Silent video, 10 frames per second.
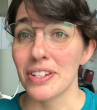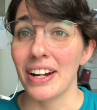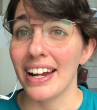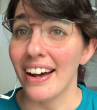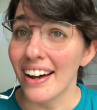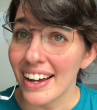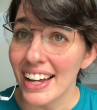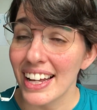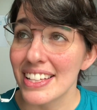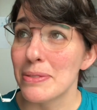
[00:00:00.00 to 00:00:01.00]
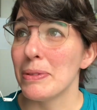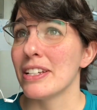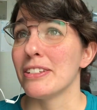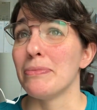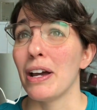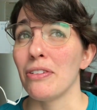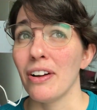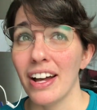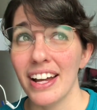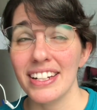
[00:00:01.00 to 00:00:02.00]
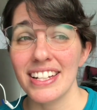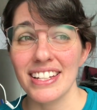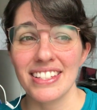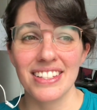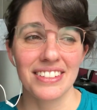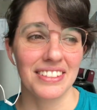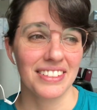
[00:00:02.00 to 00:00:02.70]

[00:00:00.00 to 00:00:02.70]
are at odds because of Pirates.